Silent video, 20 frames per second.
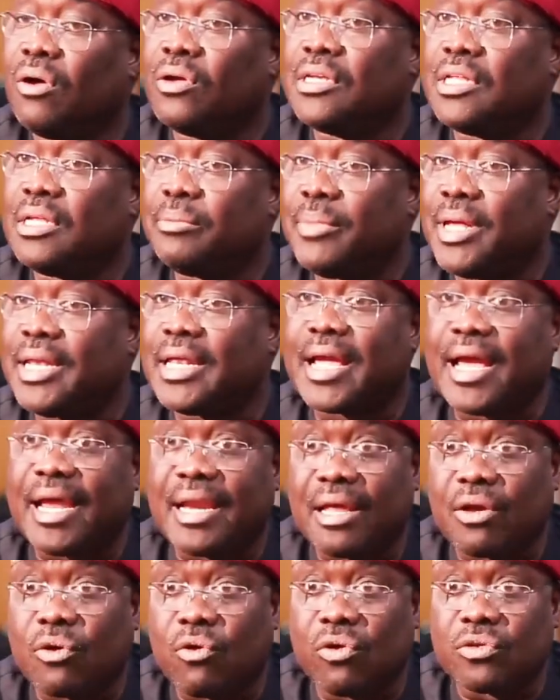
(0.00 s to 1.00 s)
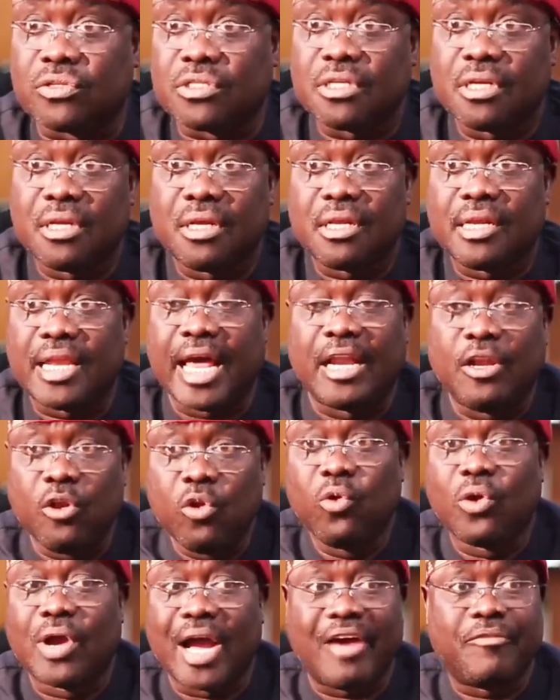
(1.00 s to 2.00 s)
on the medical records that,
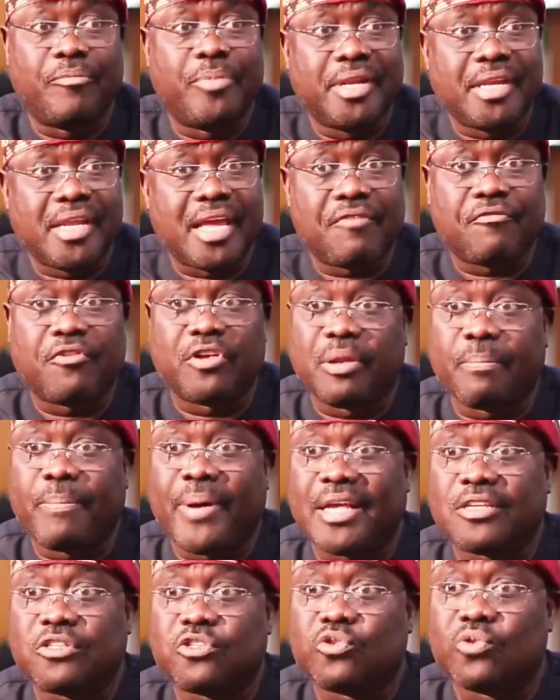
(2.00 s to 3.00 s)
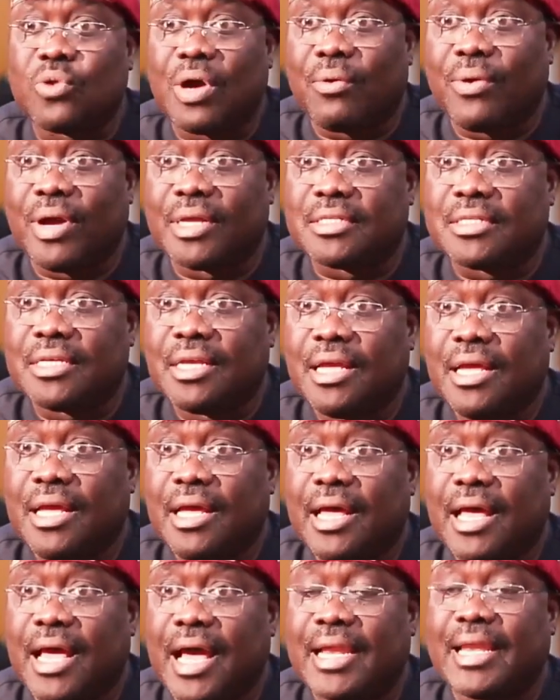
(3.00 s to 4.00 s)
look, I've been here for the past 2 hours
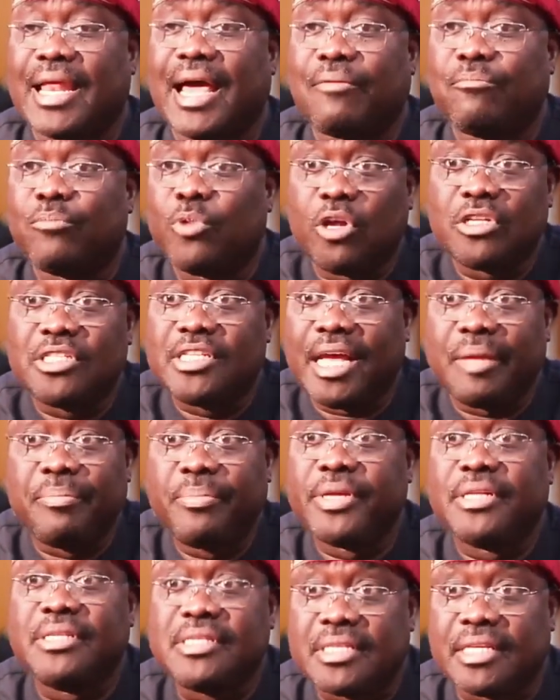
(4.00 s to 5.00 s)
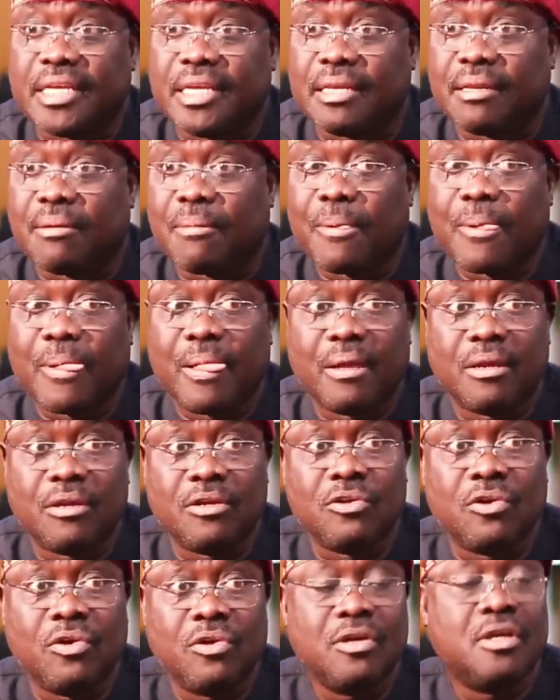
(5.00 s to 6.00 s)
and I have not yet been seen.
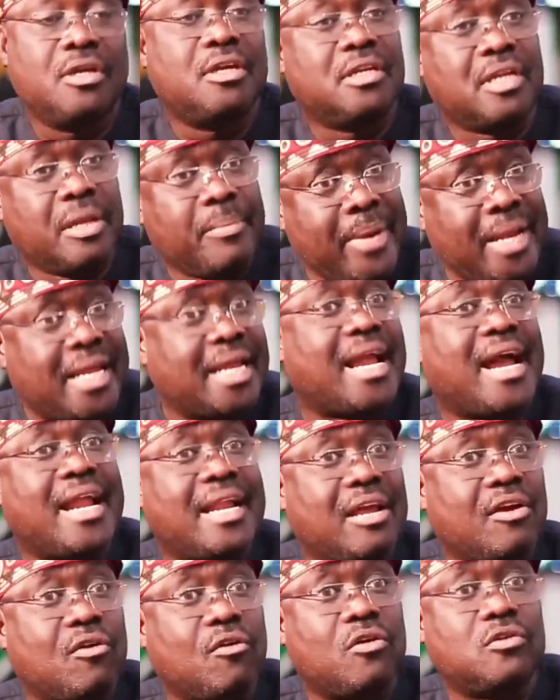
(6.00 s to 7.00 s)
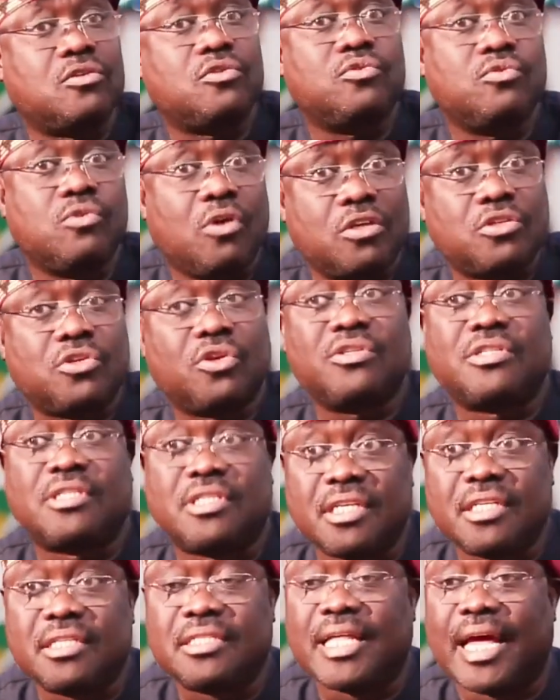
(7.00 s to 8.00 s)
You know, the medical record who also
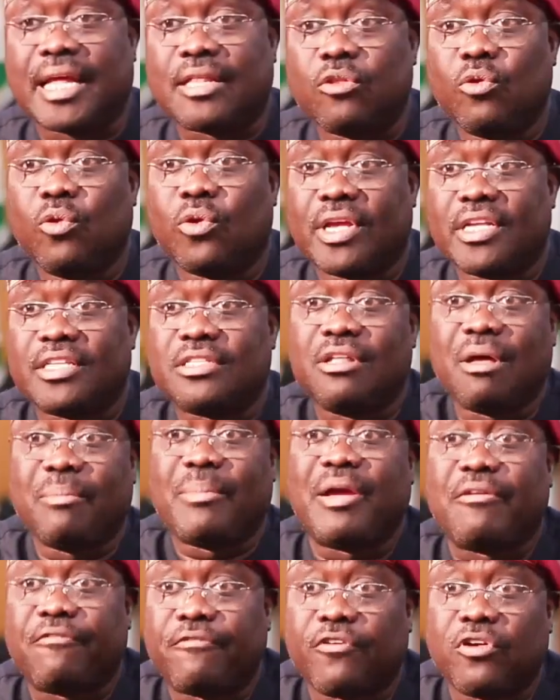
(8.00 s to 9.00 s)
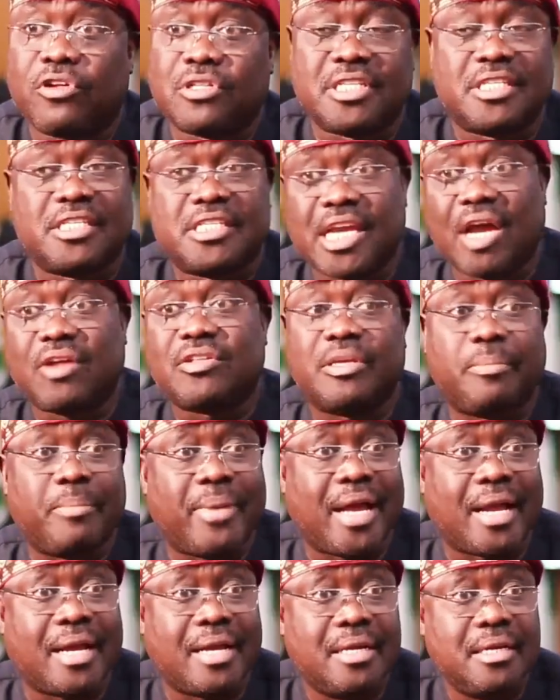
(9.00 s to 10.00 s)
sees that, look, it's not my fault, it's
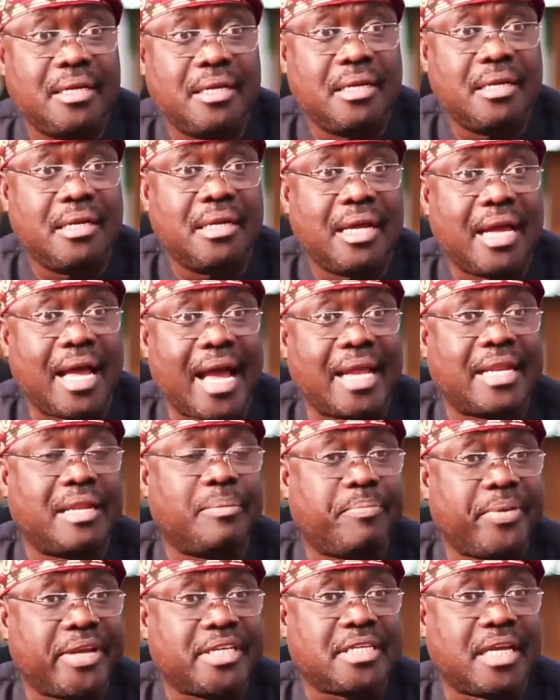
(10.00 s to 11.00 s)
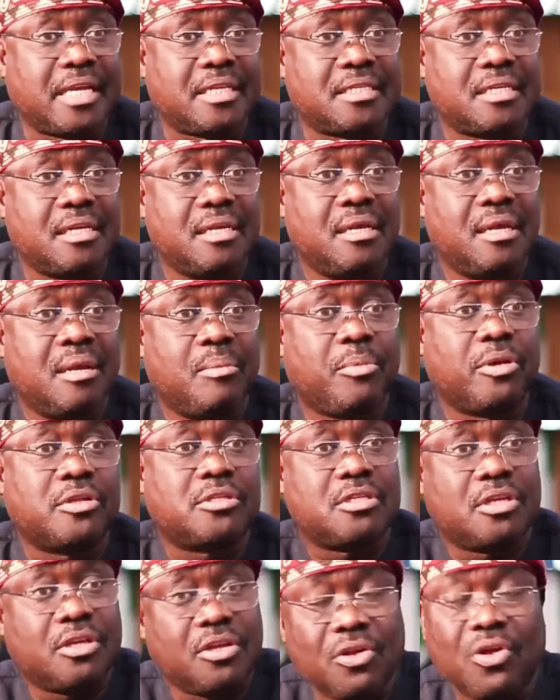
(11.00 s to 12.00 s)
shouting back at the patient.
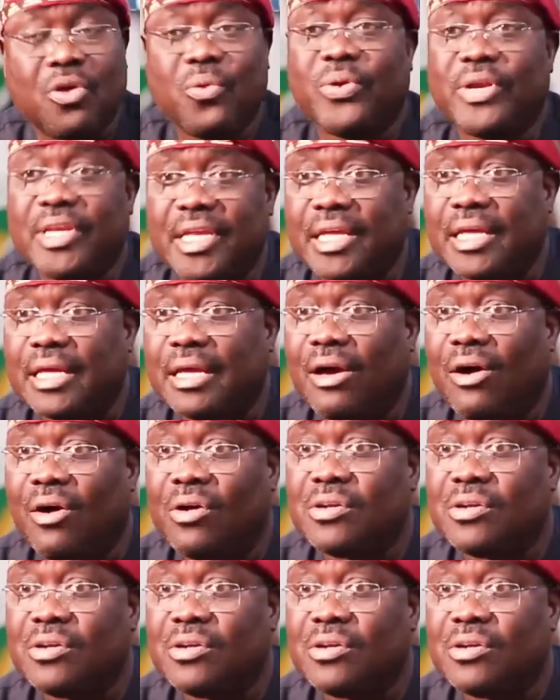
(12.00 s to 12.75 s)
But, you know, with the